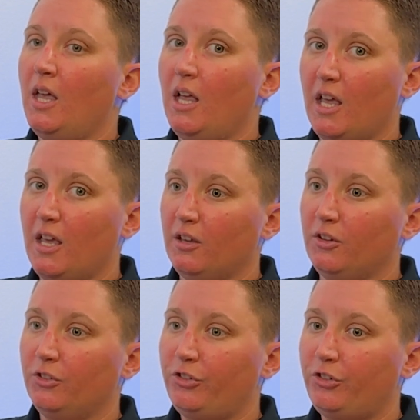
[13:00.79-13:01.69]

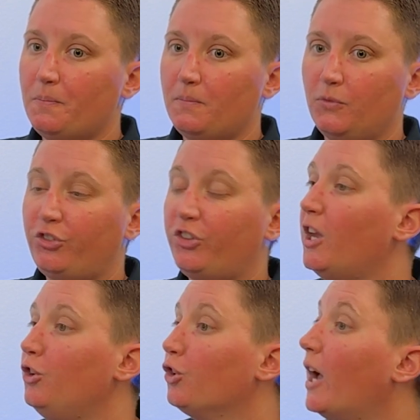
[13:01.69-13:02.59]
is,
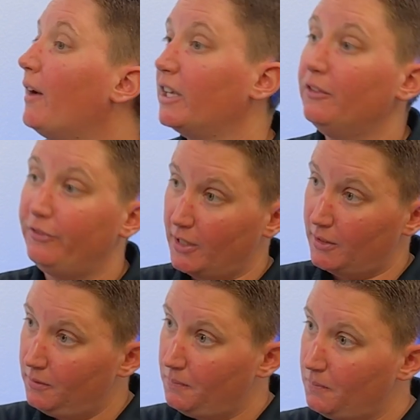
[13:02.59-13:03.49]
say you're having an
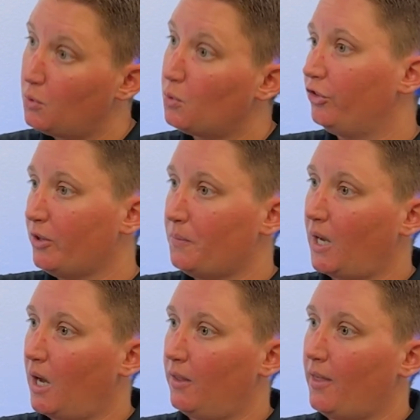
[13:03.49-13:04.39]
event or
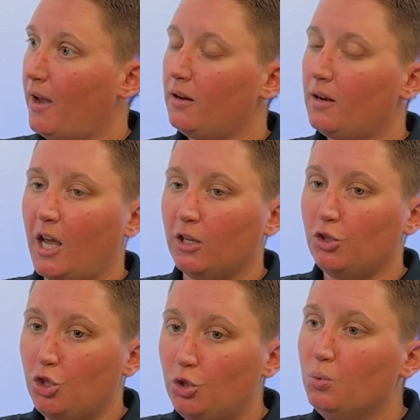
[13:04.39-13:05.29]
something like that, and
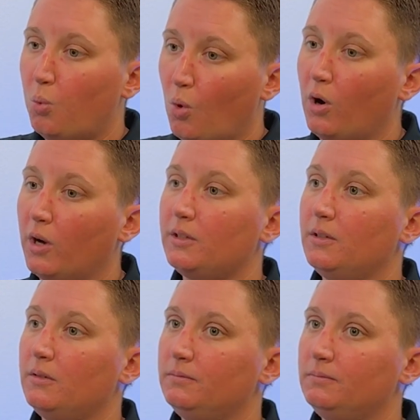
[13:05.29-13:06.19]
you want,
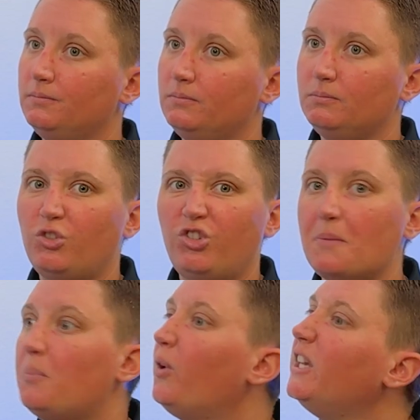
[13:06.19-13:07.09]
say,
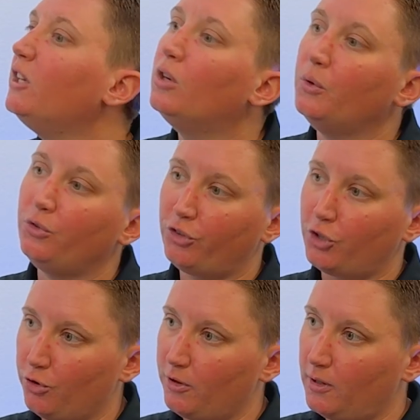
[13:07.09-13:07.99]
plainclothes
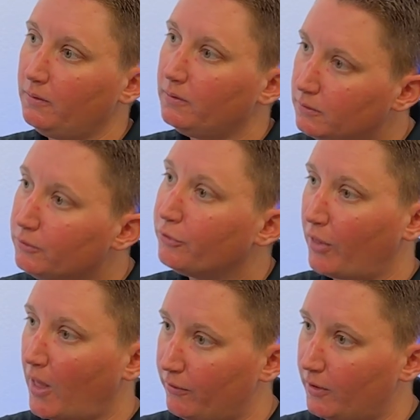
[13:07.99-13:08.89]
security for
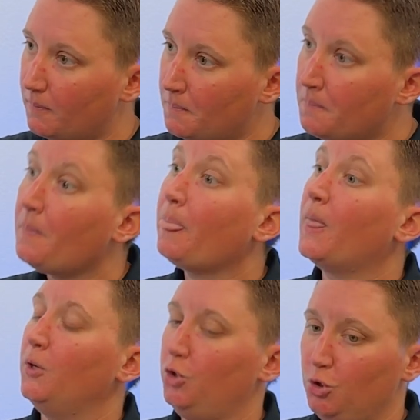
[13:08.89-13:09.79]
that event.
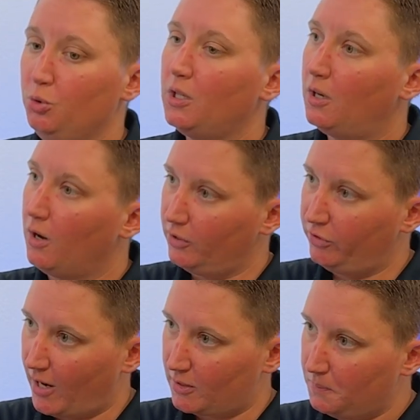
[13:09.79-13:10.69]
You can
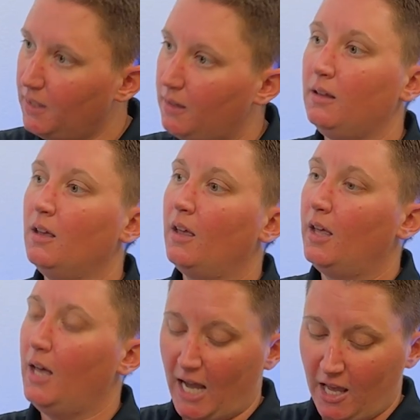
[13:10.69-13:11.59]
contact me.
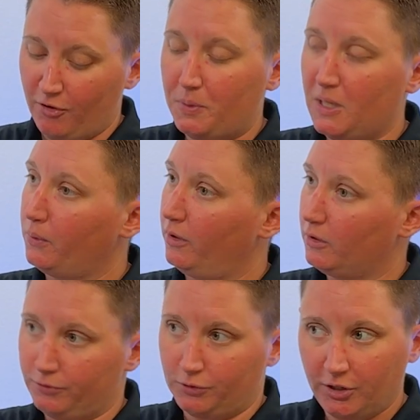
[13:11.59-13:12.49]
I have people that
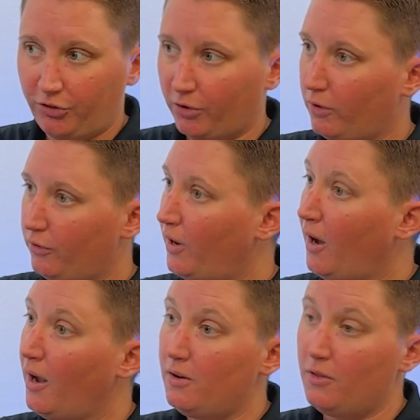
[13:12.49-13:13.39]
are fully
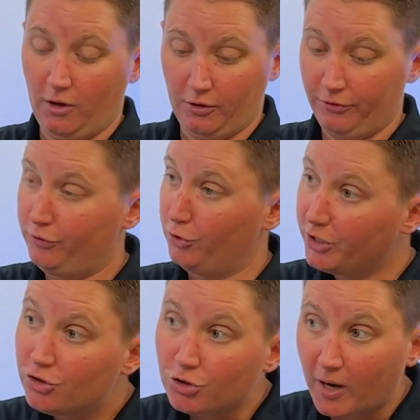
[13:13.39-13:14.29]
certified, that are
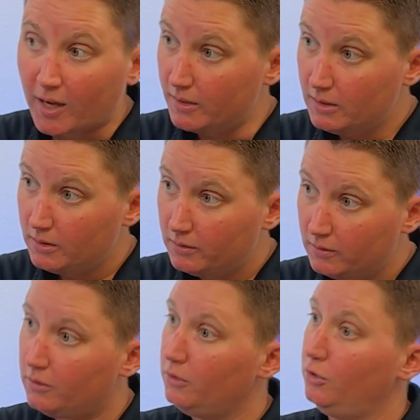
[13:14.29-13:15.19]
fully trained.
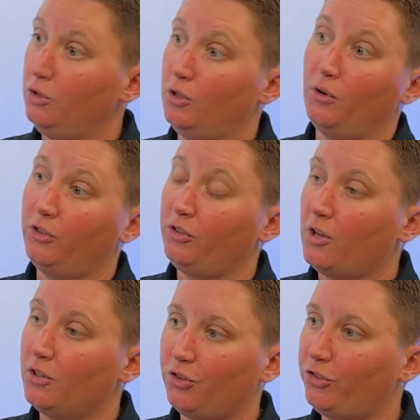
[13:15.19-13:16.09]
It's
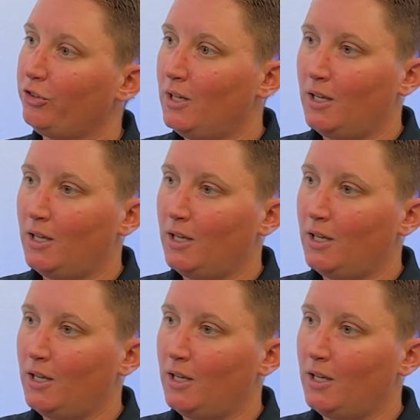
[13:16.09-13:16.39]
not just